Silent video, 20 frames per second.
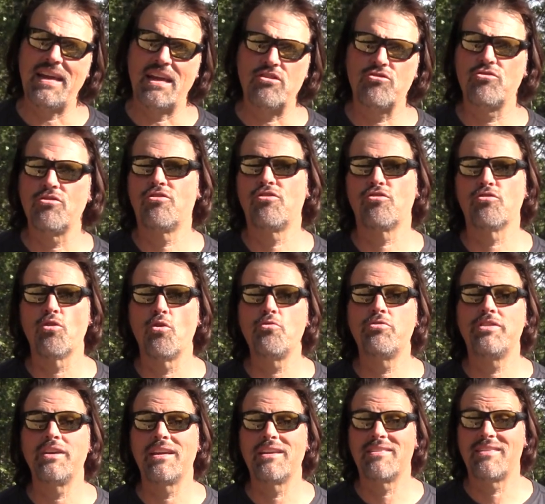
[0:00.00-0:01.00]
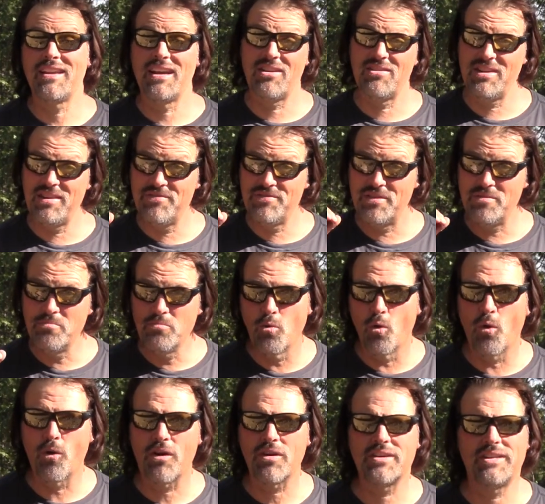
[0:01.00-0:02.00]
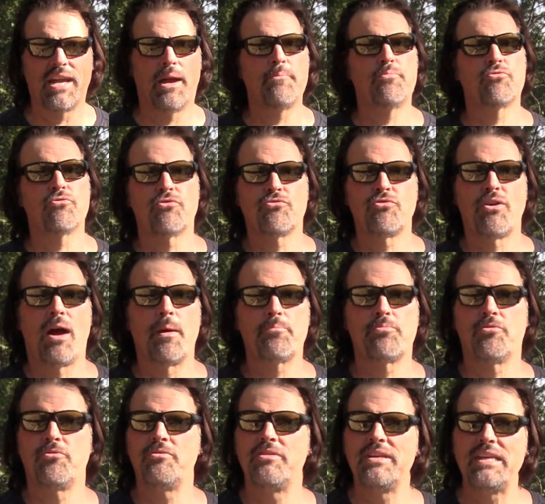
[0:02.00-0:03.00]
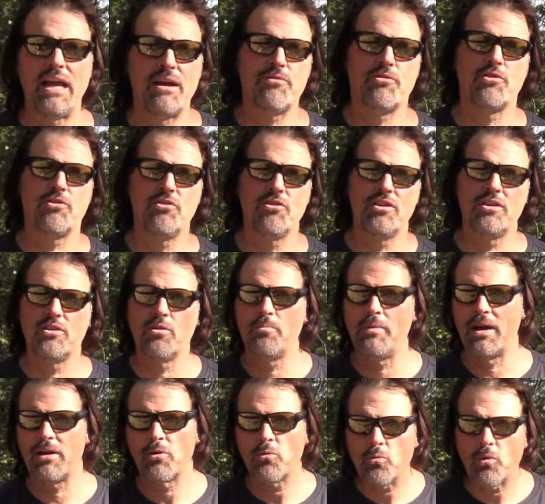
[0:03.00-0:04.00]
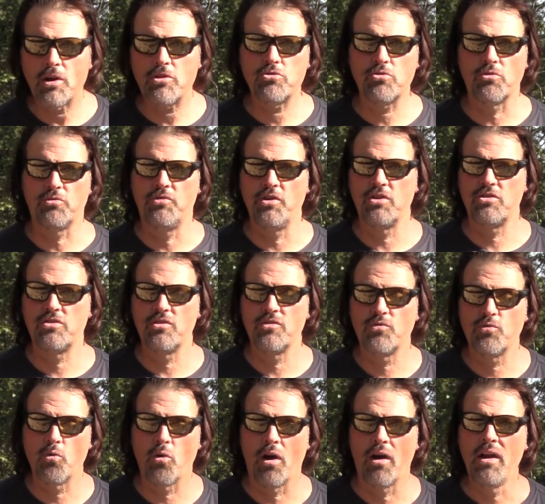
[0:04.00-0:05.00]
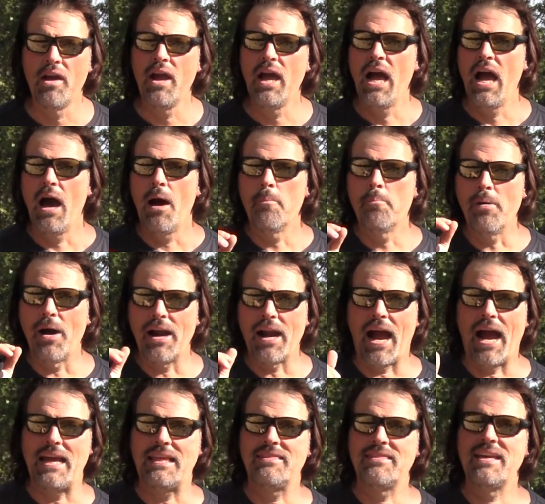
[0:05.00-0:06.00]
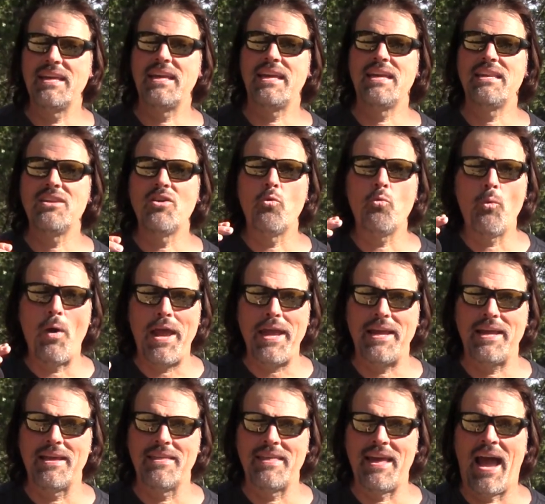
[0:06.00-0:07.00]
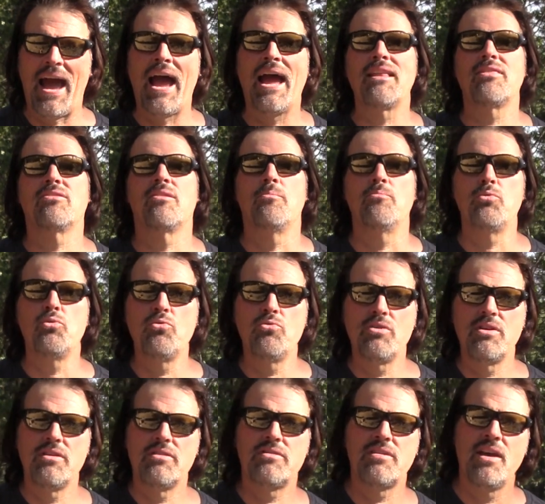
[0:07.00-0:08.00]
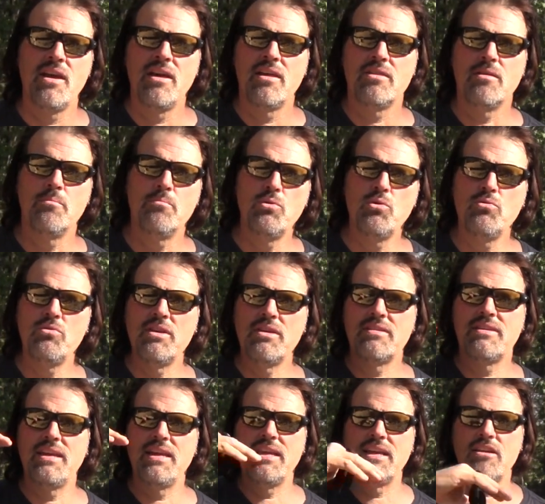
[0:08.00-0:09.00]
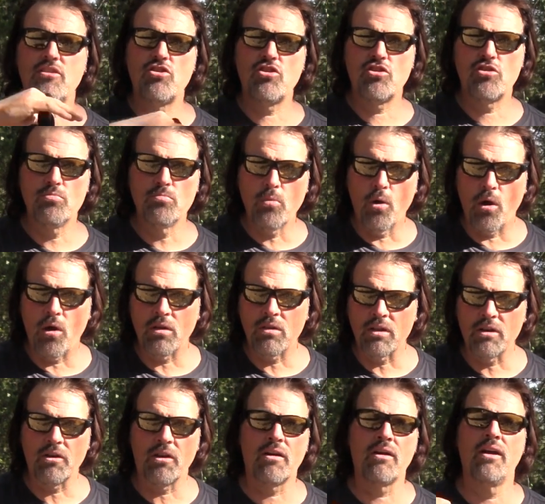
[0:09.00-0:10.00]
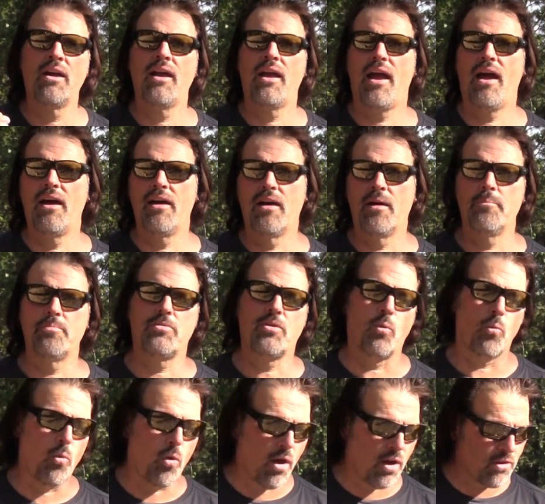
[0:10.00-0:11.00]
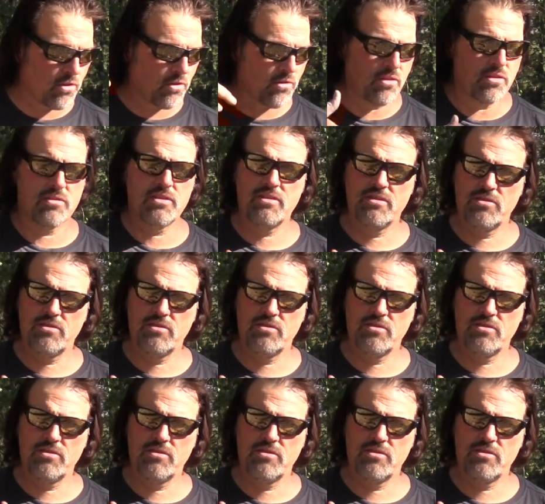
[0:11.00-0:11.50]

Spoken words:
that should slow things down even more. Temperature drops are never good, no matter what you're fishing for. But I think in the wake of that, the moon is getting smaller. The water